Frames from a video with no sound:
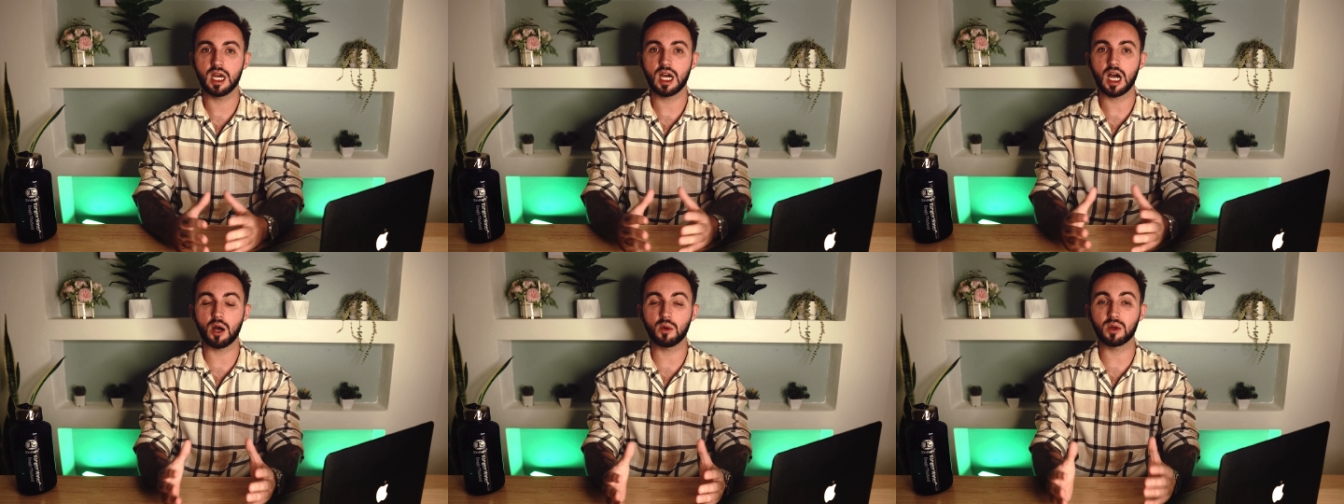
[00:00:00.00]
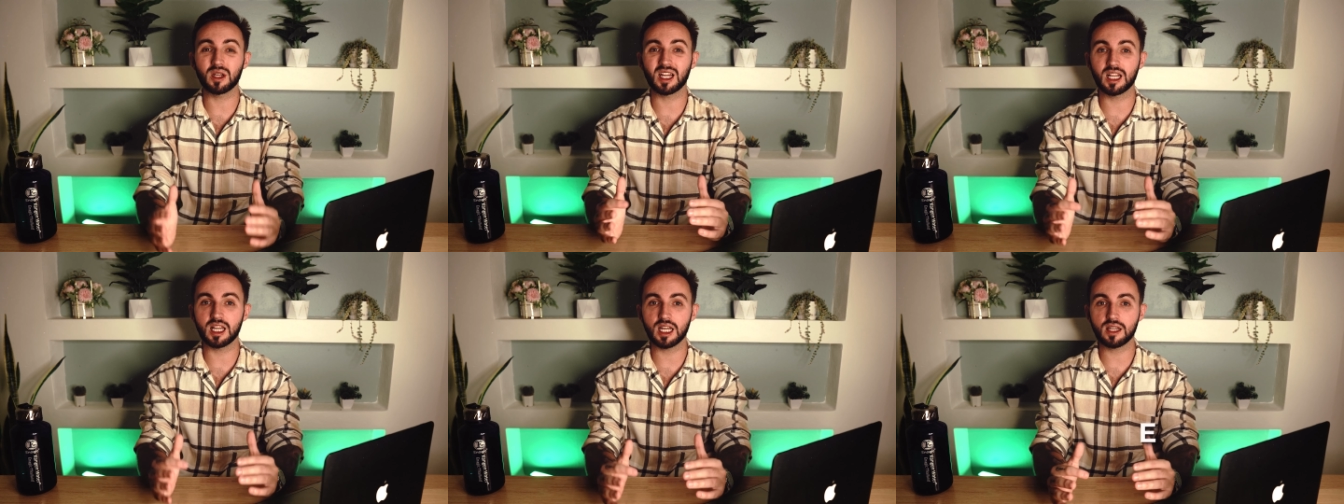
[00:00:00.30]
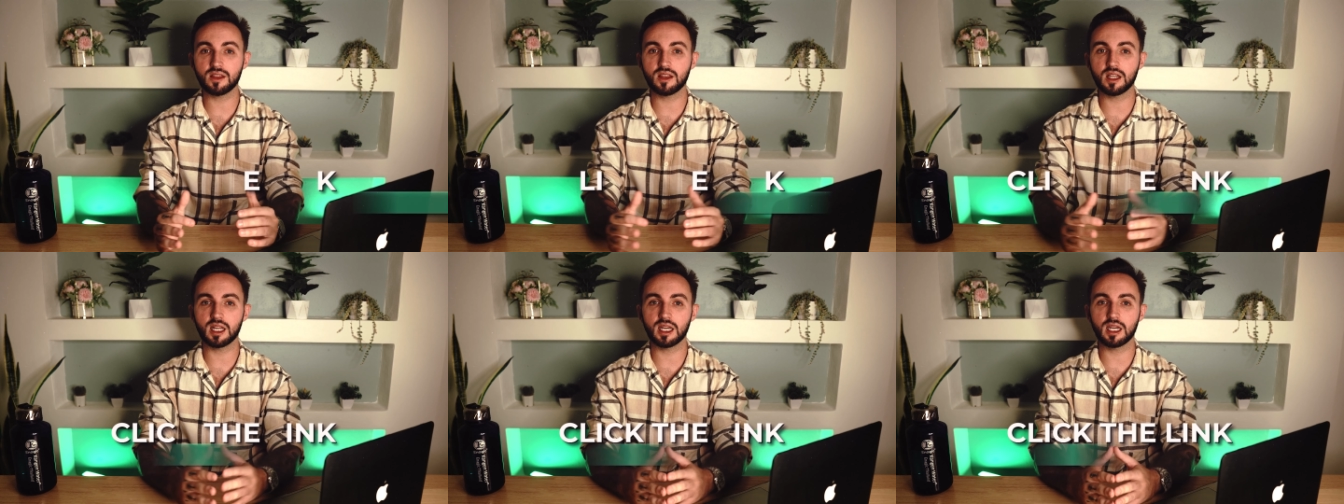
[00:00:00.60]
I would
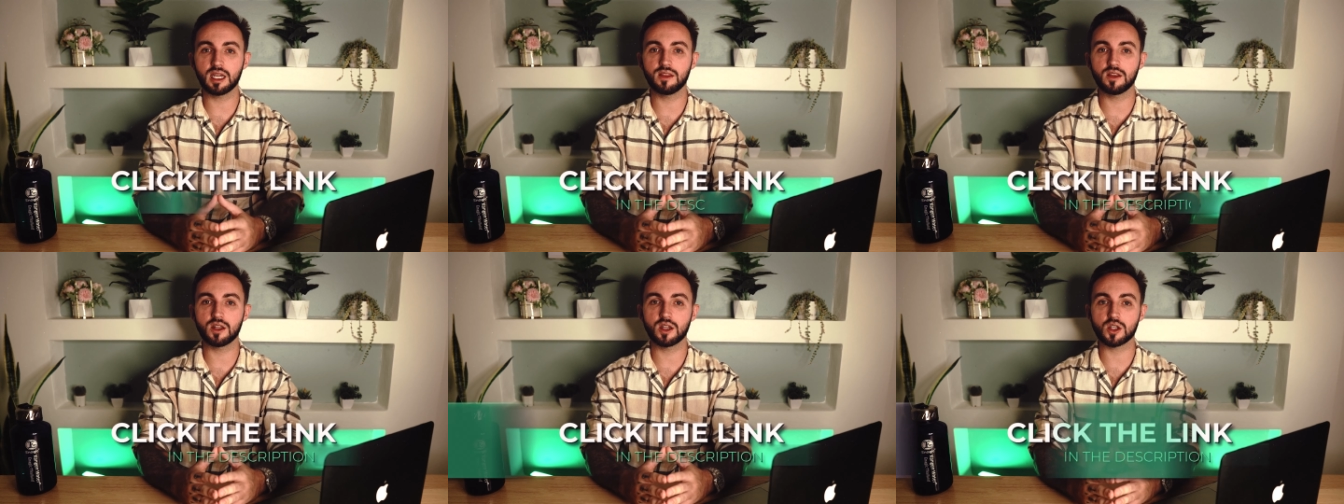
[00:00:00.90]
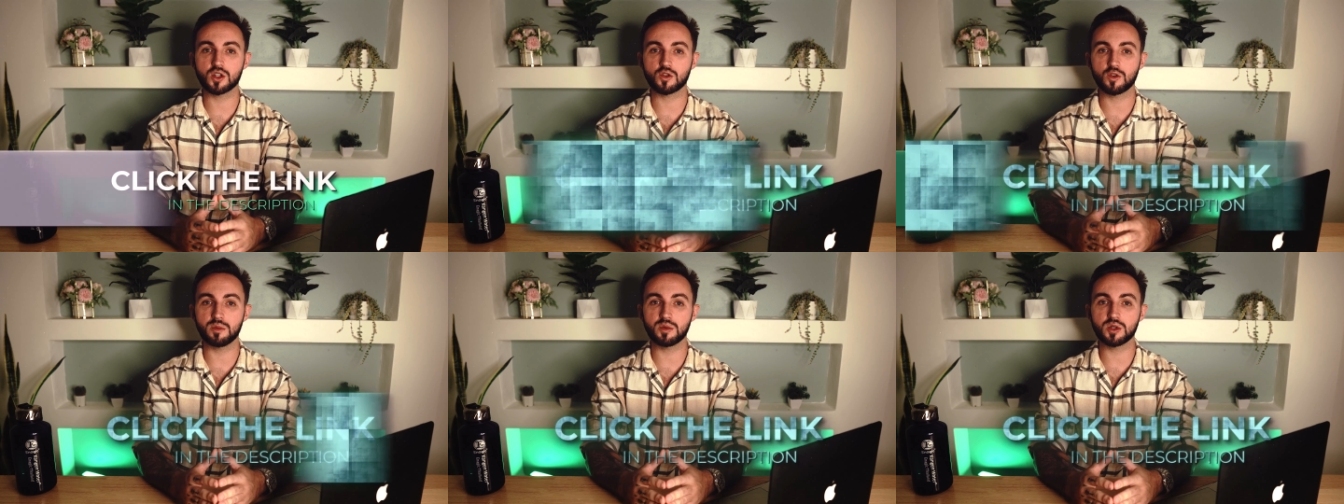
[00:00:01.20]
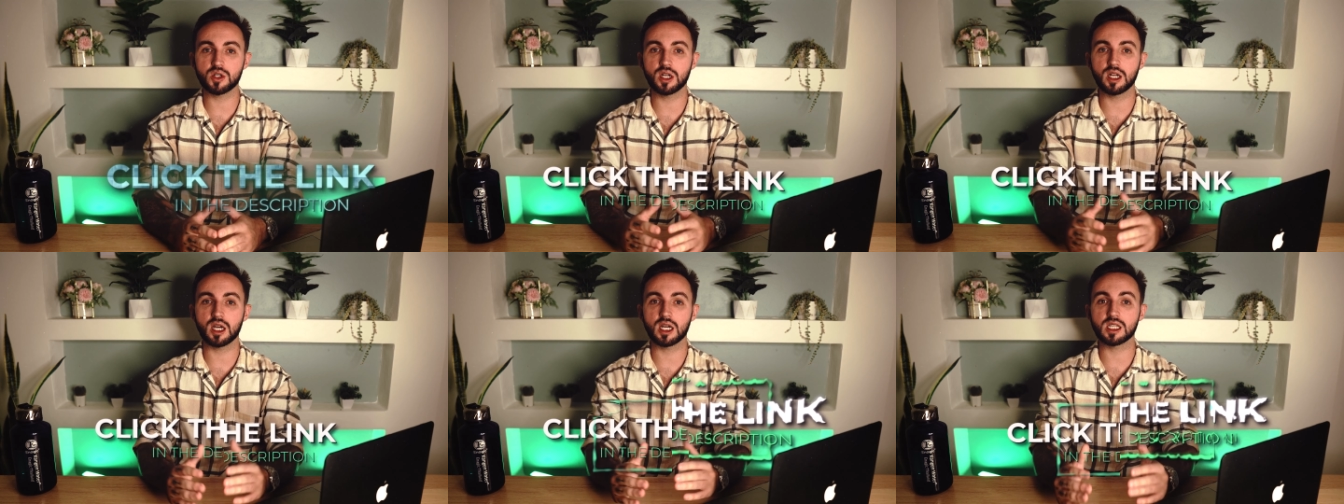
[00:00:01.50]
click the link in the
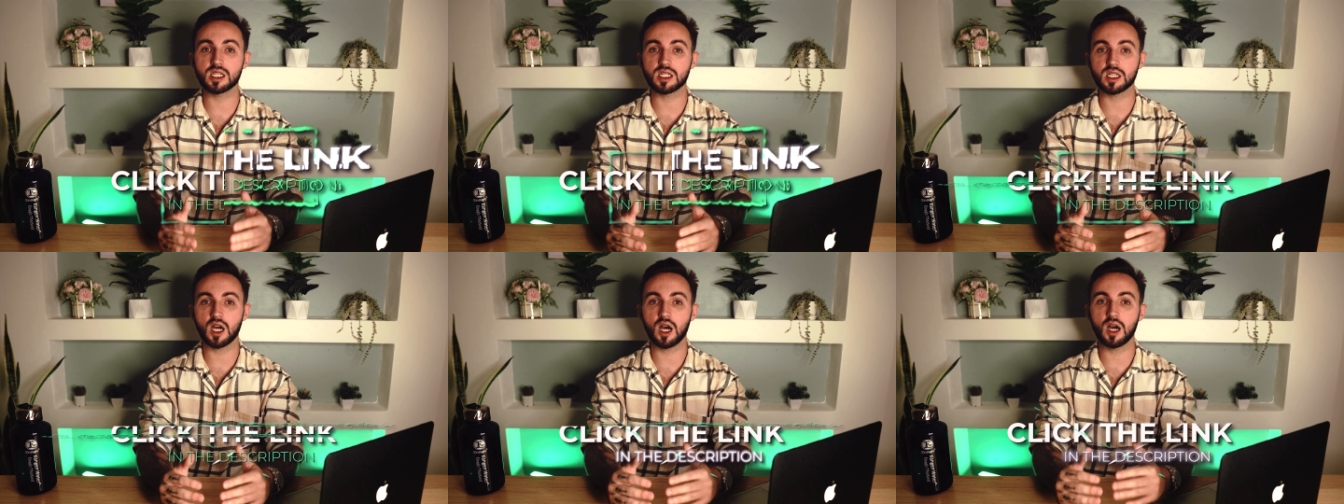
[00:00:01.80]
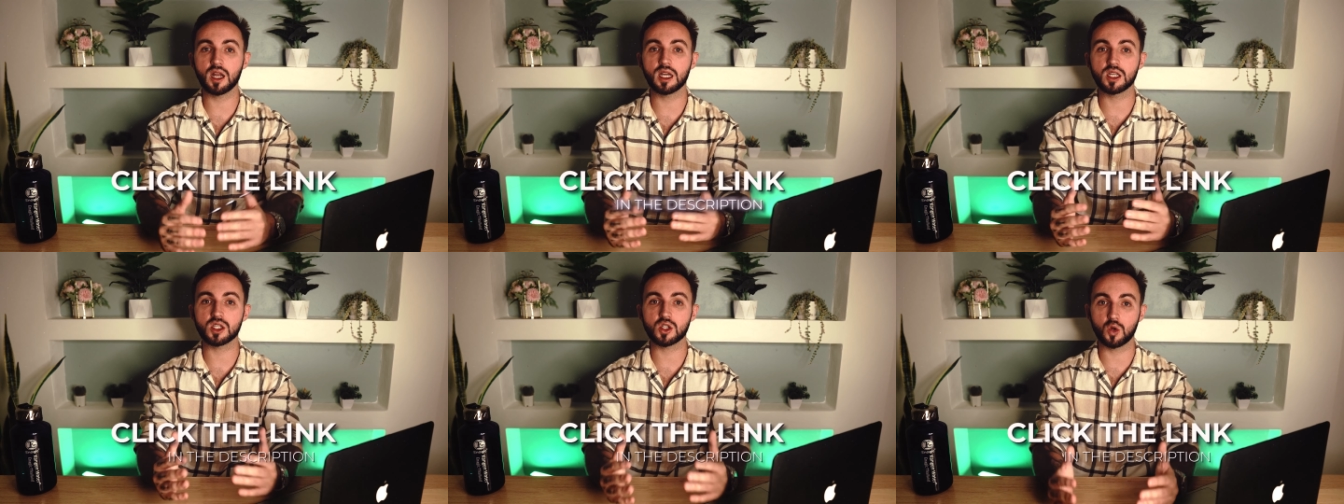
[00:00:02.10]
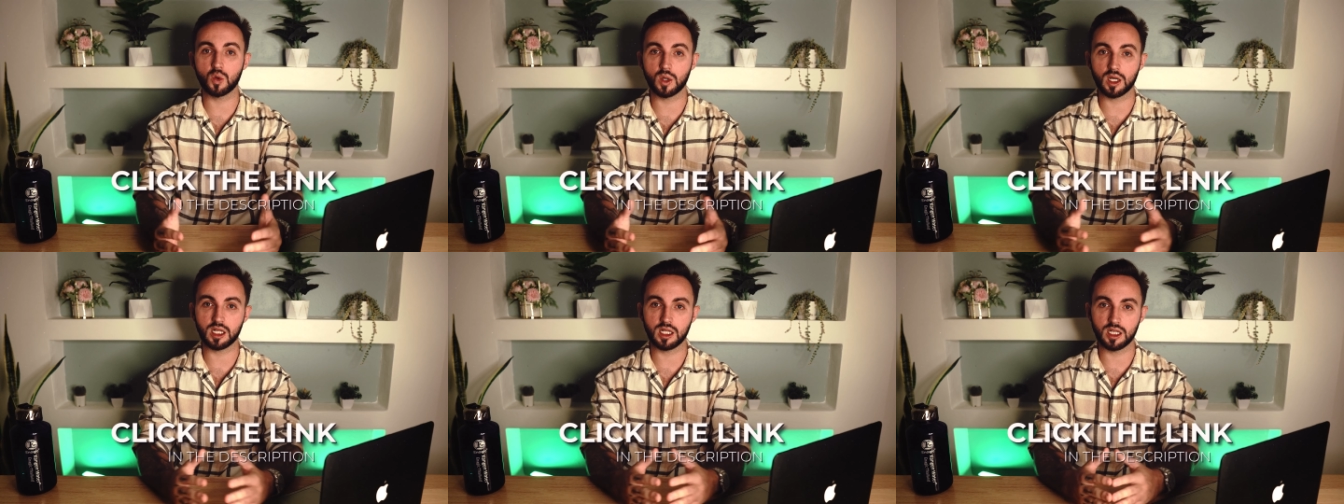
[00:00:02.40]
description and start as
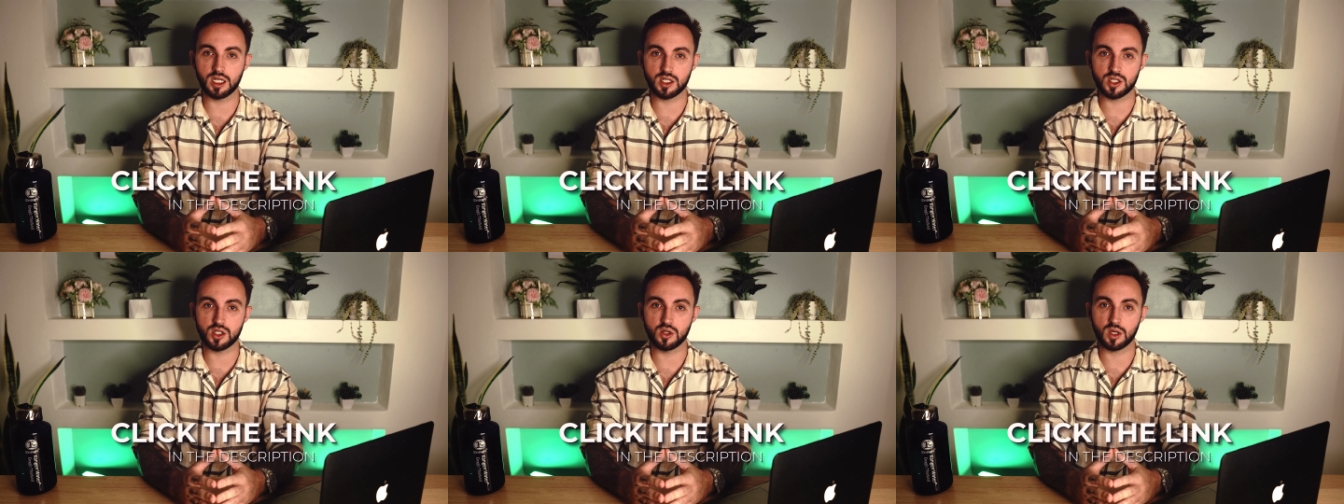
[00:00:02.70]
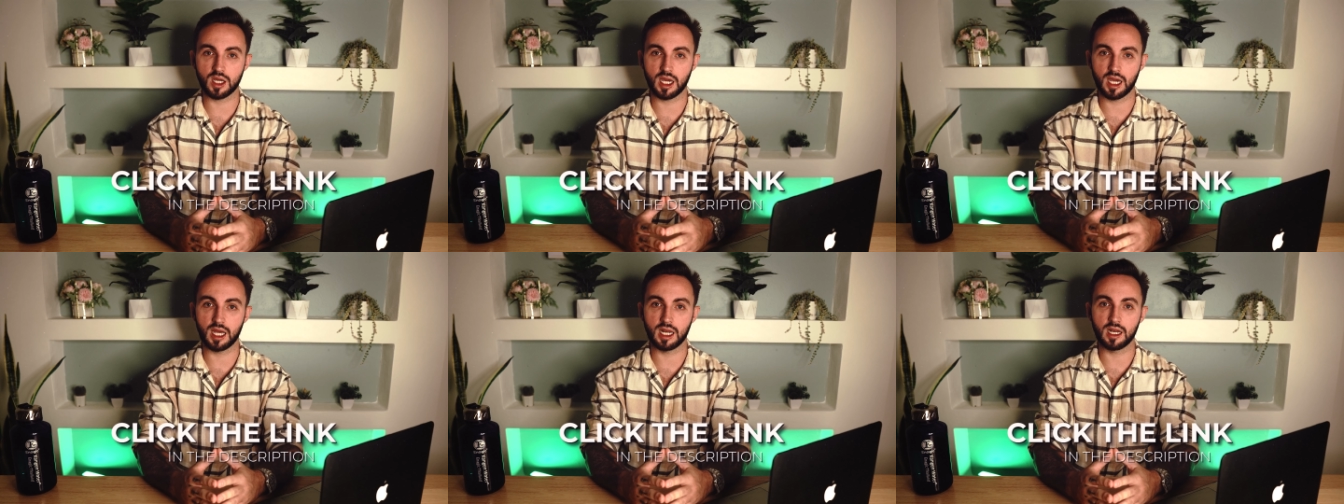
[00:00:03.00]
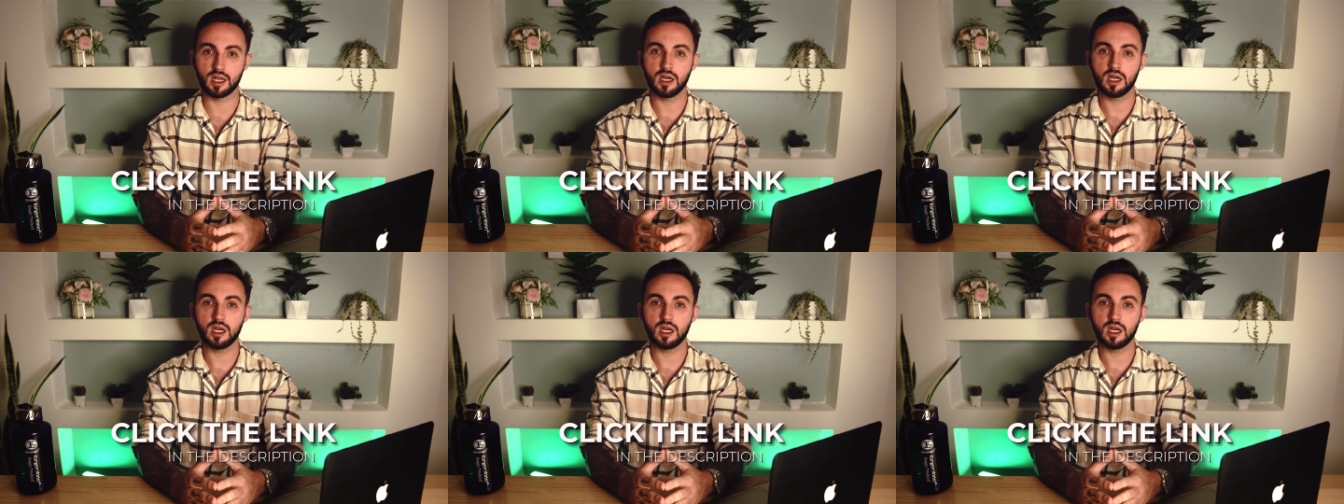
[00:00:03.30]
quickly as you can.